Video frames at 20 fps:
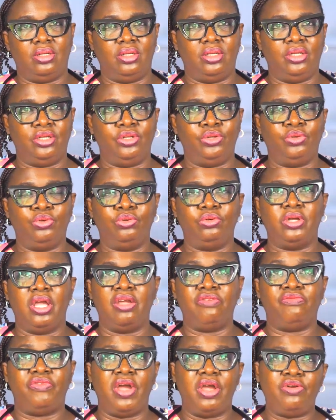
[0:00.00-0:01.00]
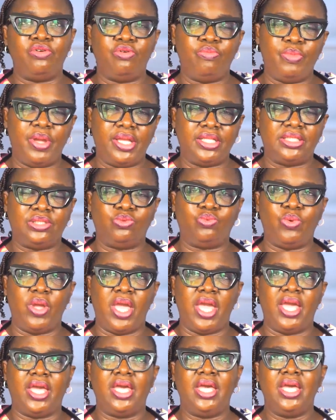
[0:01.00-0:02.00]
environments
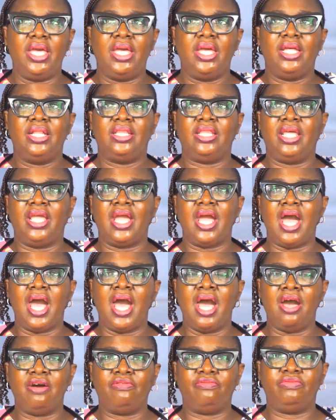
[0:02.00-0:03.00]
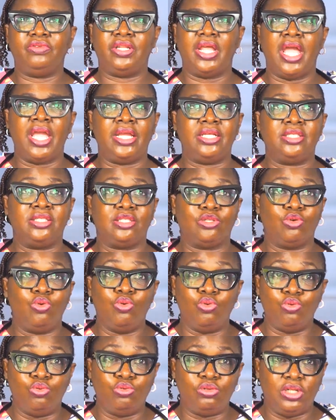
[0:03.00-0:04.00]
where they are in
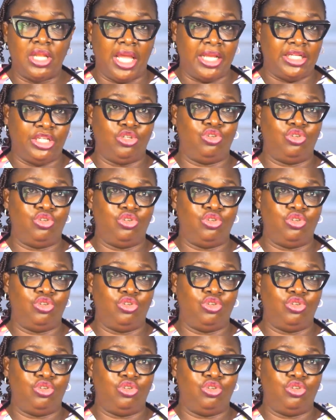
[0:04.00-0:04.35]
school, like the